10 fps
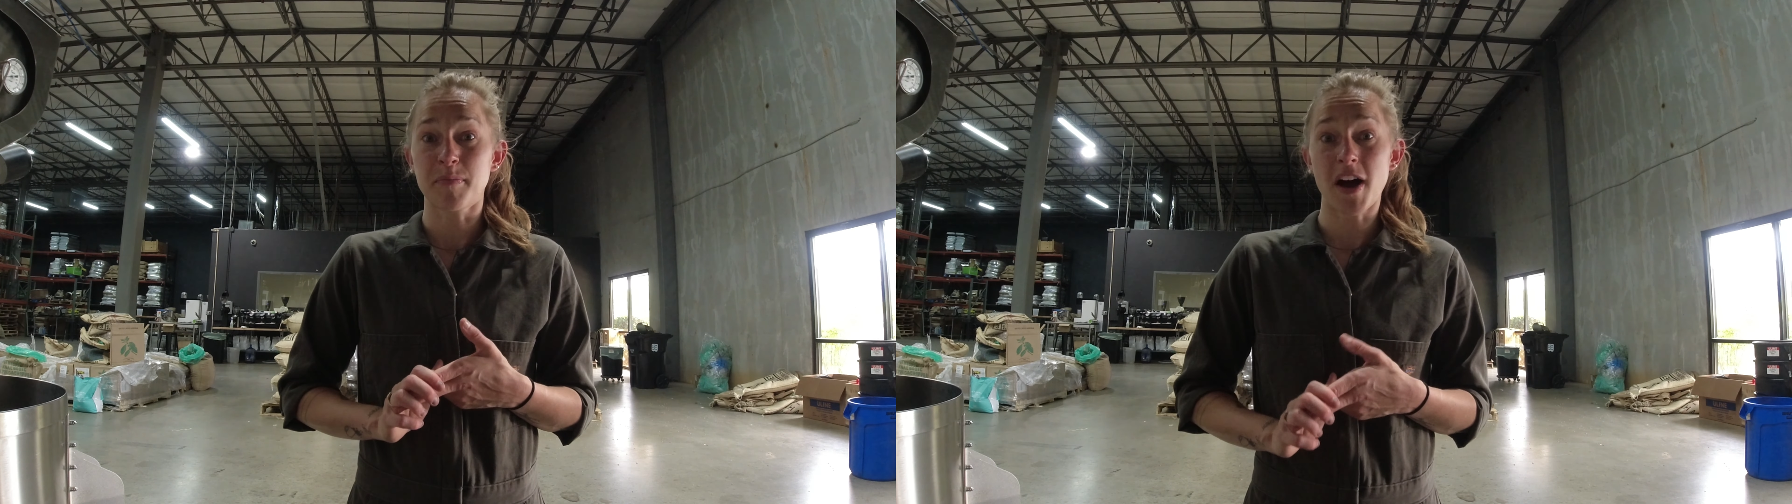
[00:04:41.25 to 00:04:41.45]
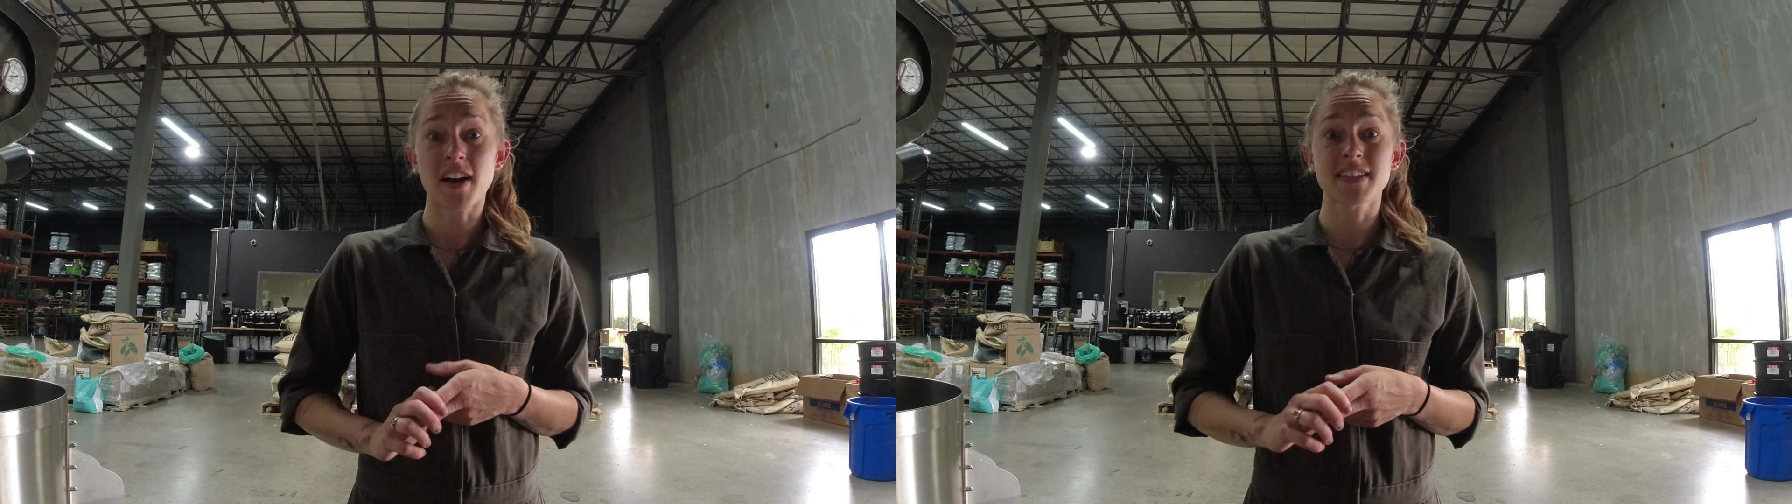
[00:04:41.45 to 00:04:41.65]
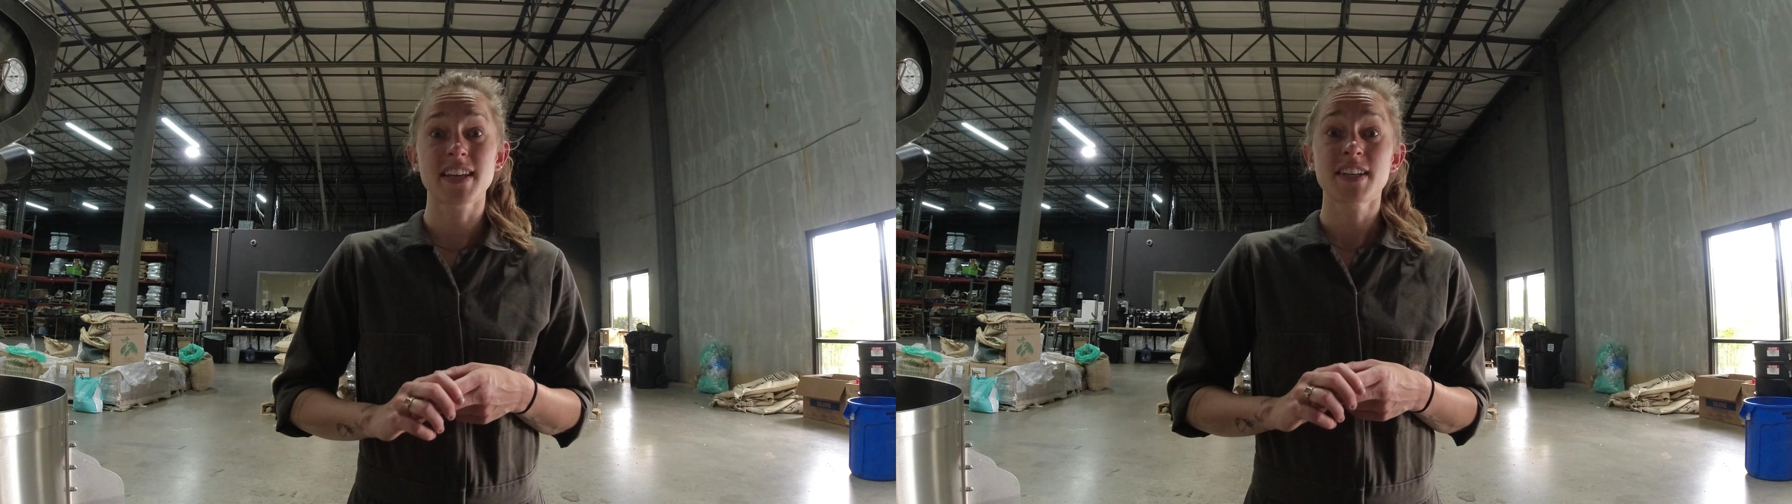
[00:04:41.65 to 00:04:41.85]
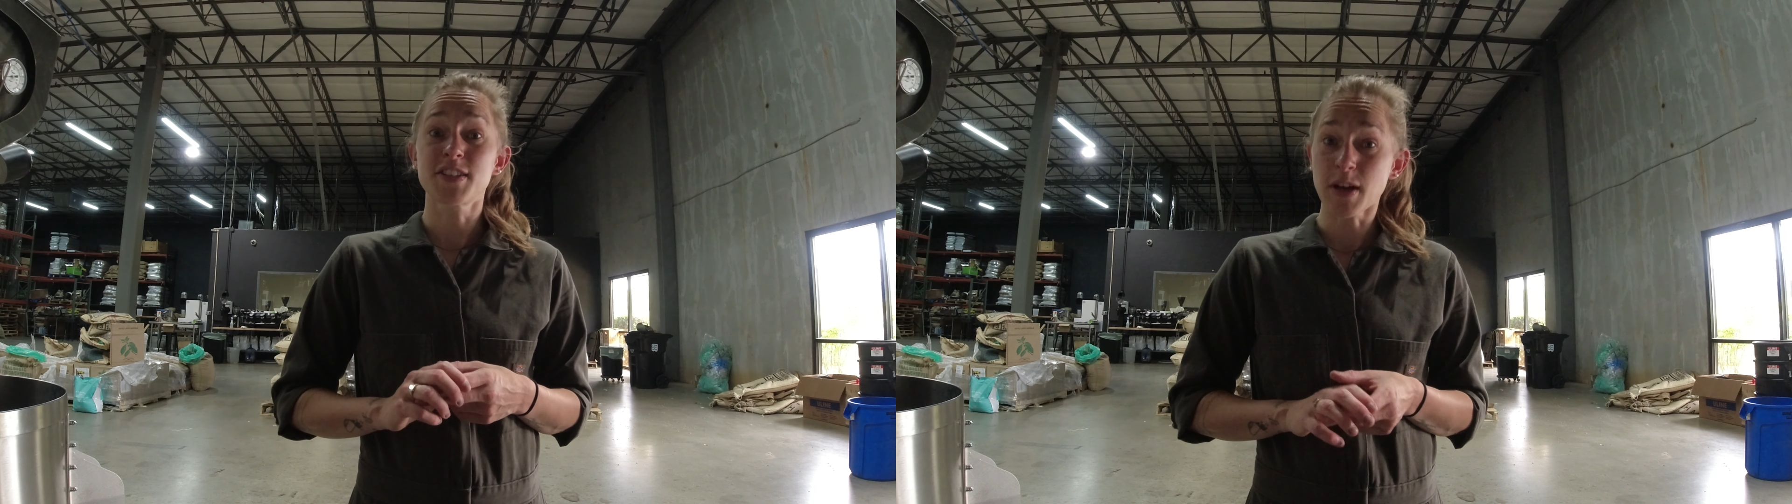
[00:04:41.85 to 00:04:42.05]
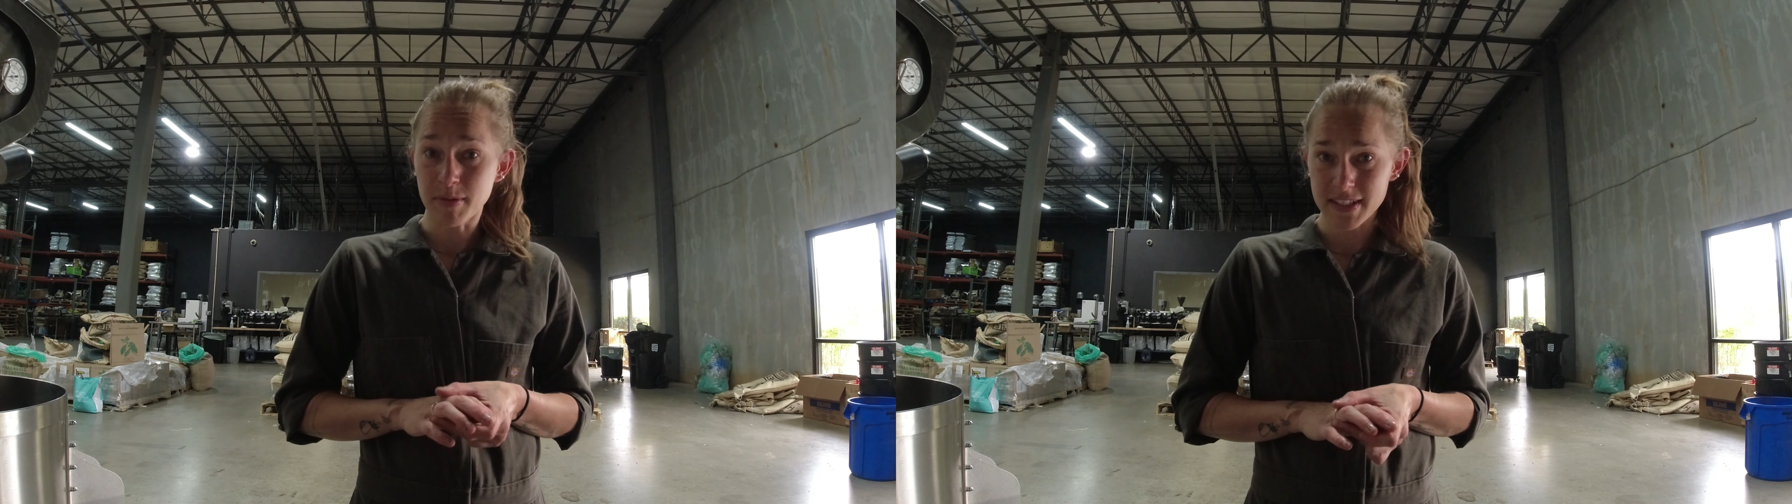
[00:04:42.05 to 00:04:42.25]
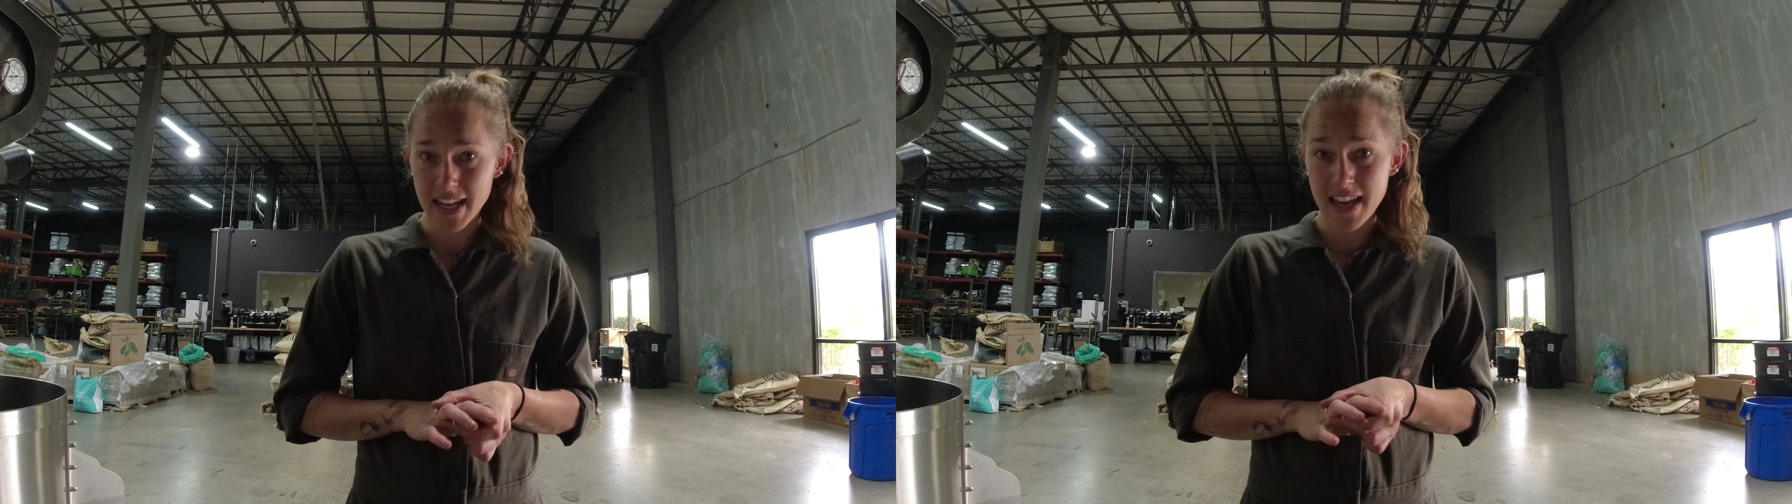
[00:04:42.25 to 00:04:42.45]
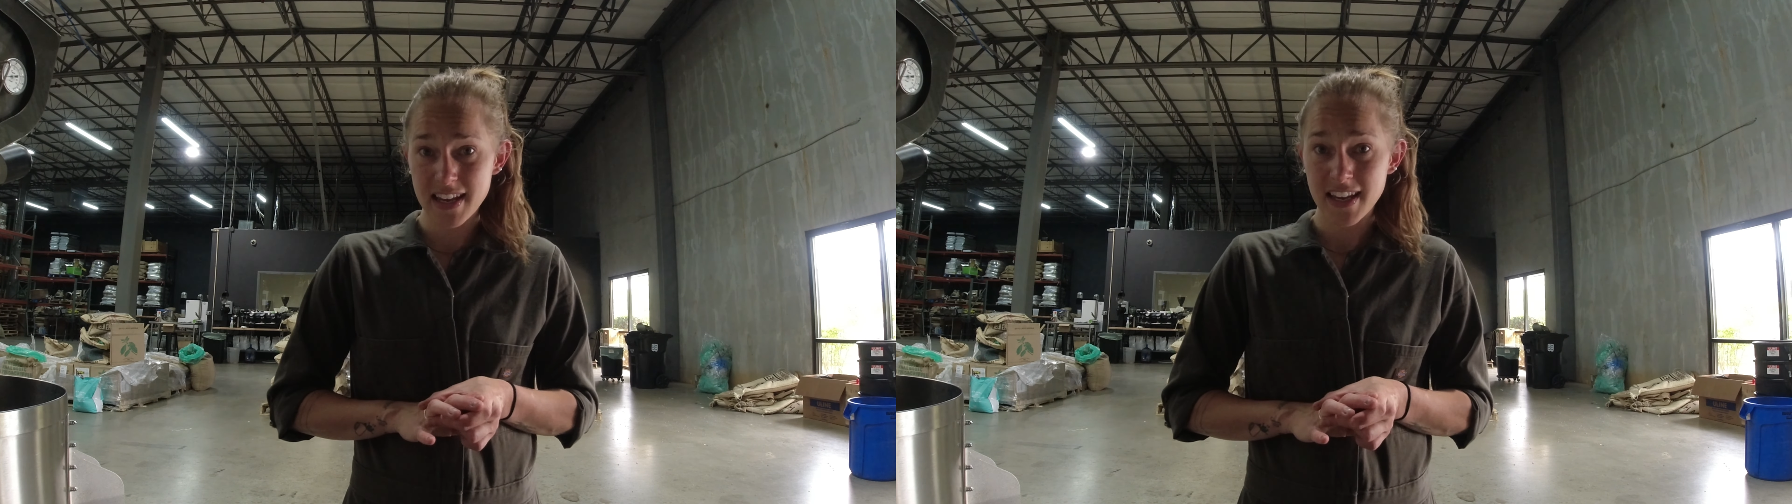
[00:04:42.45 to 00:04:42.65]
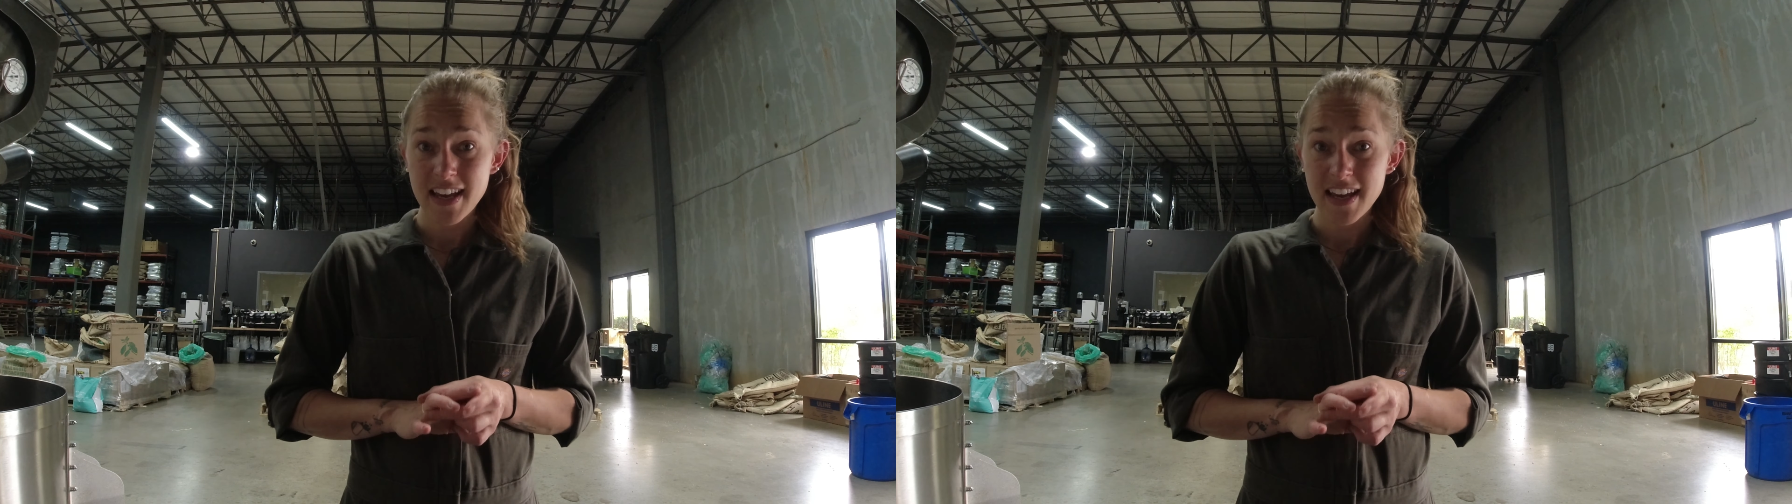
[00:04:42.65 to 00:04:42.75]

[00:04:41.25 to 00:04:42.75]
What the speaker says: box Double Take